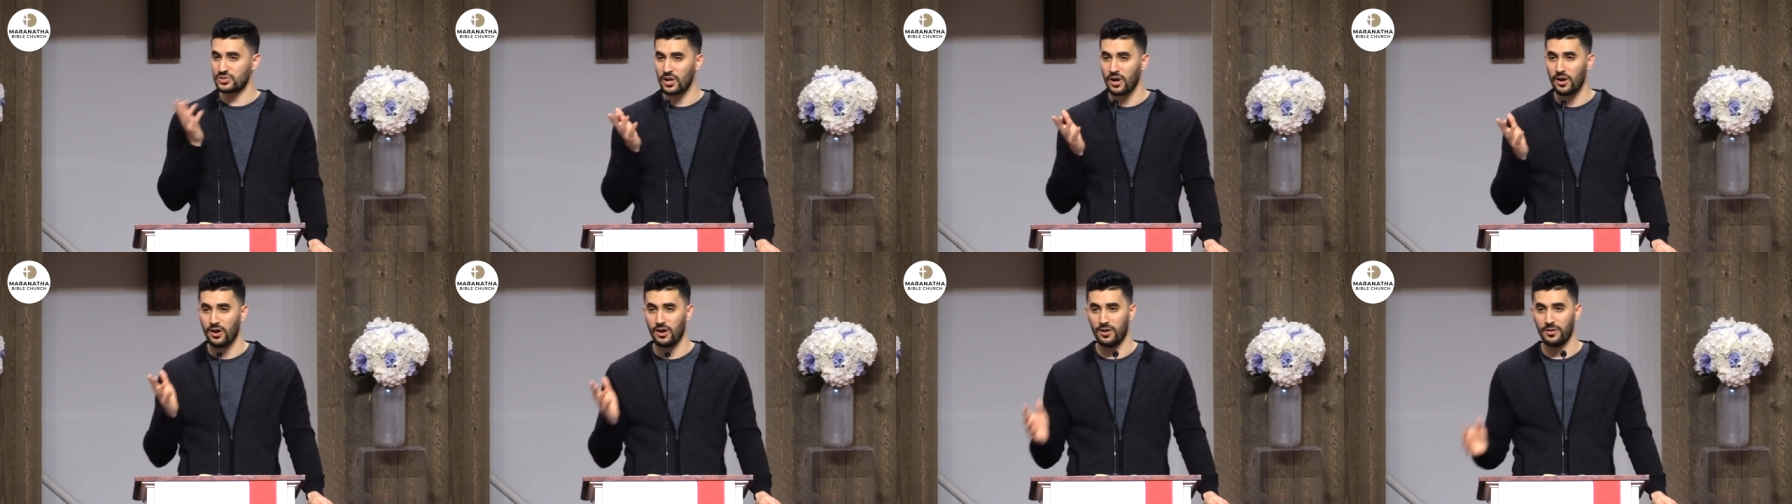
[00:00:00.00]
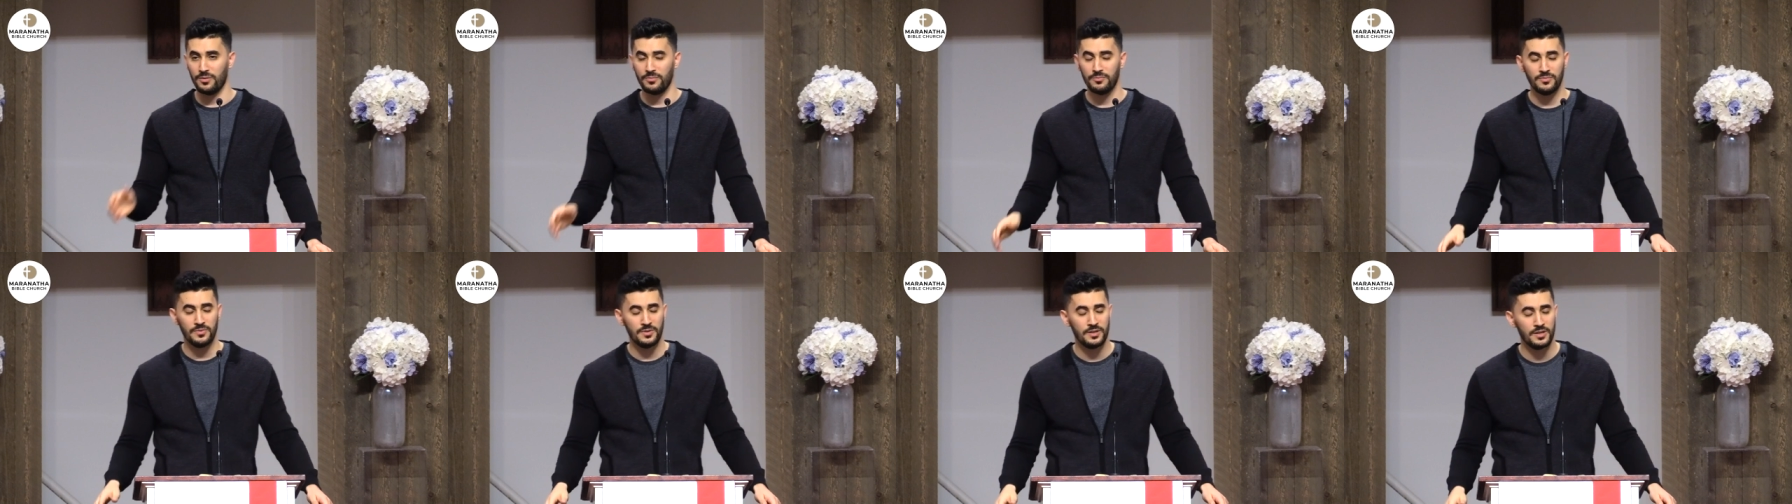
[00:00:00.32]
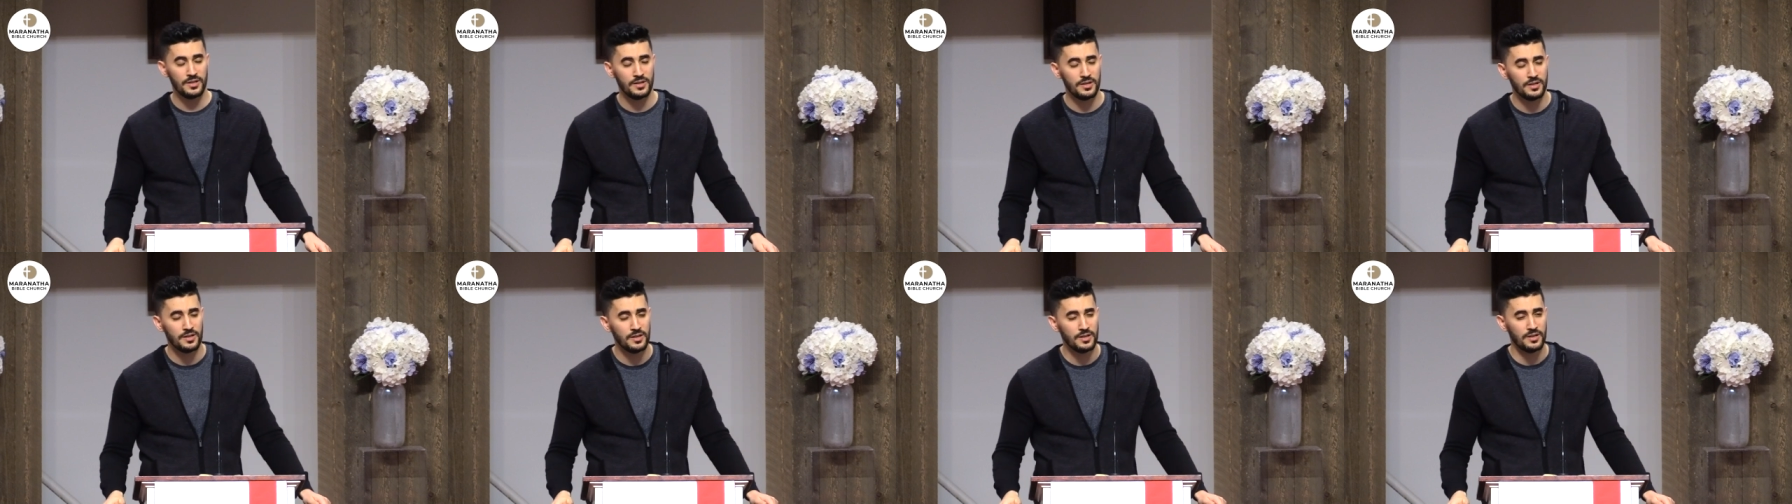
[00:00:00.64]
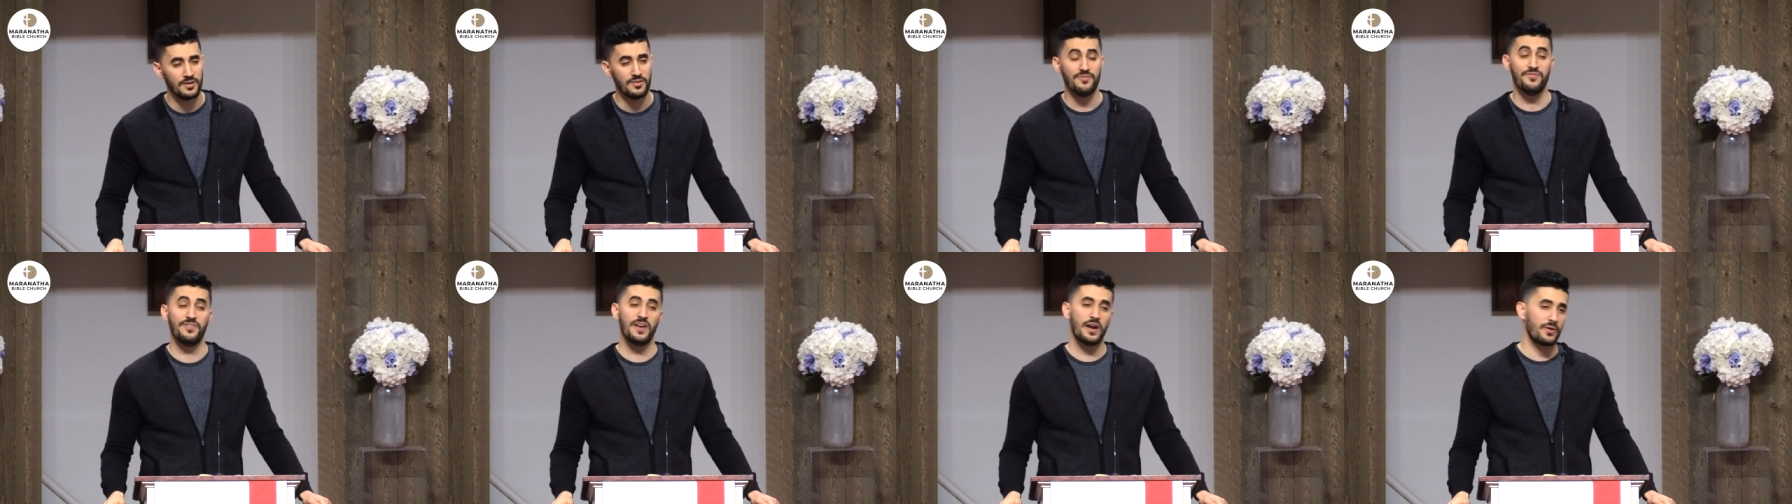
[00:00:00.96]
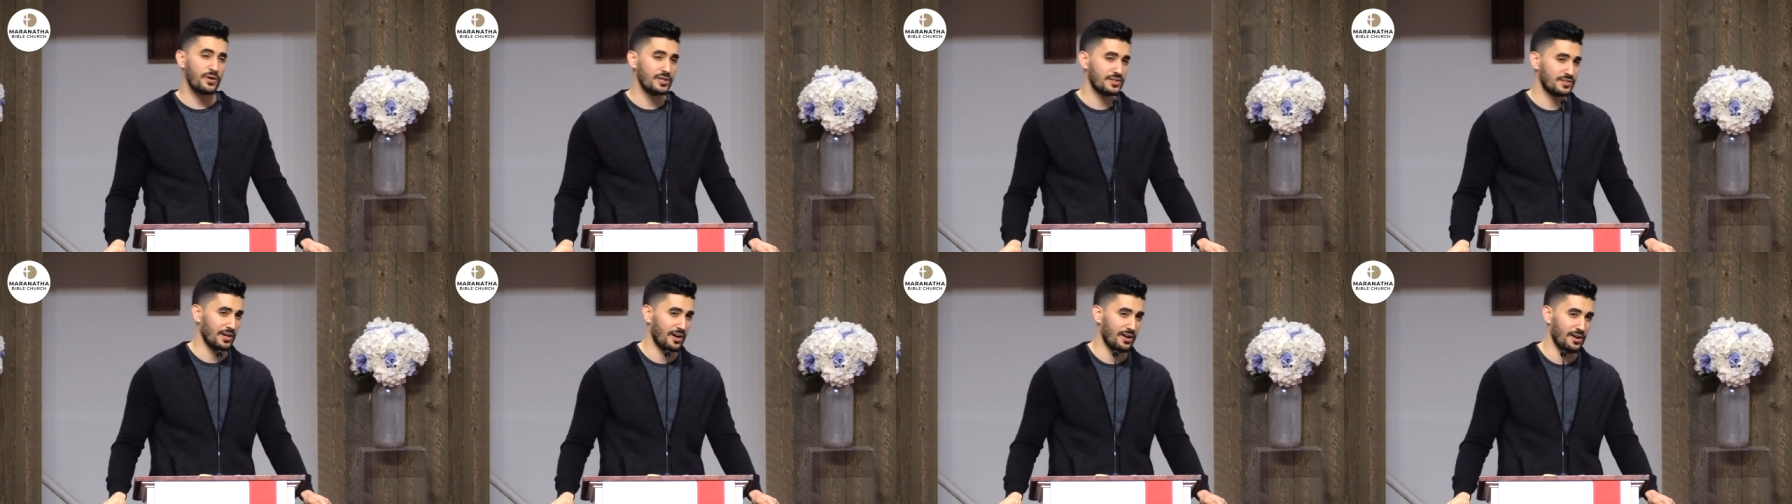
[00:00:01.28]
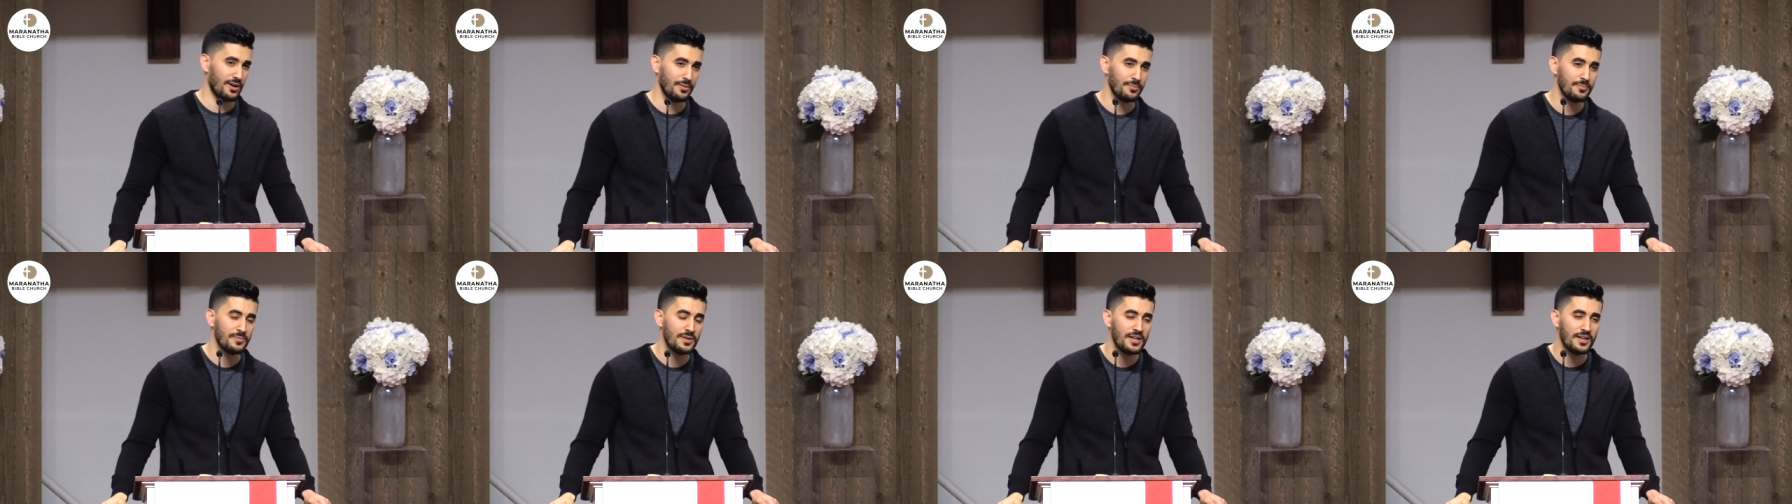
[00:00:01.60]
tall, very
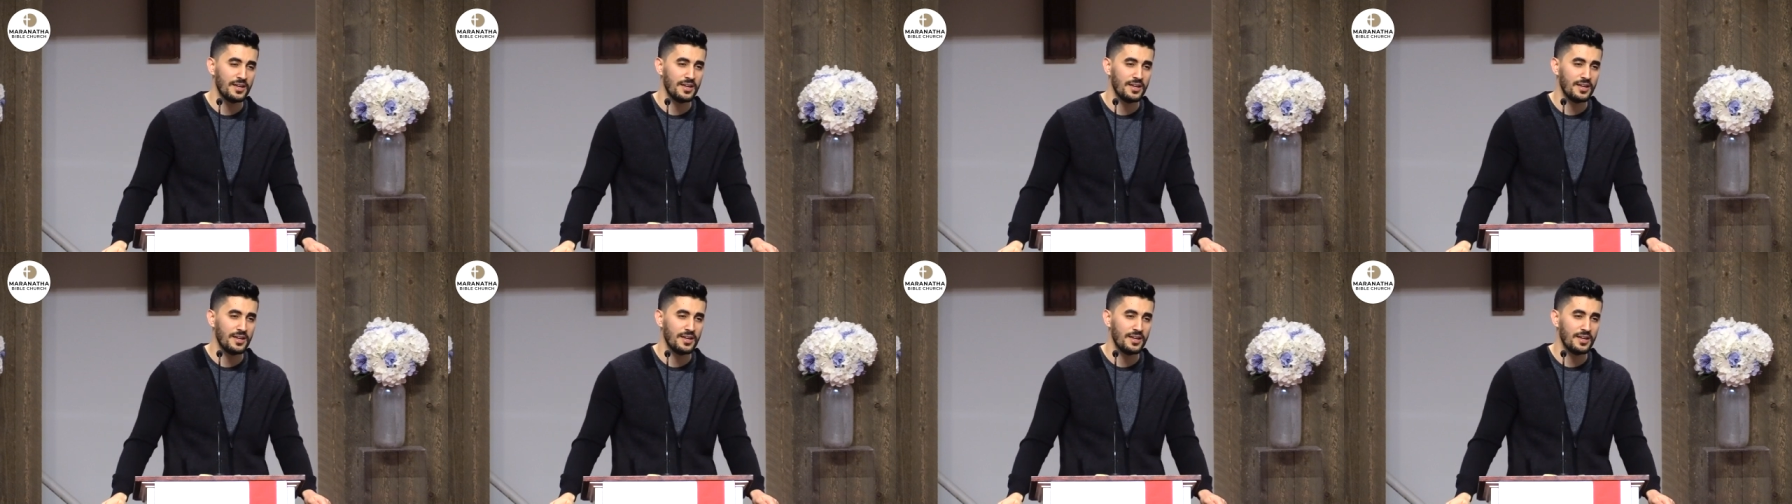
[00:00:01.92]
tall.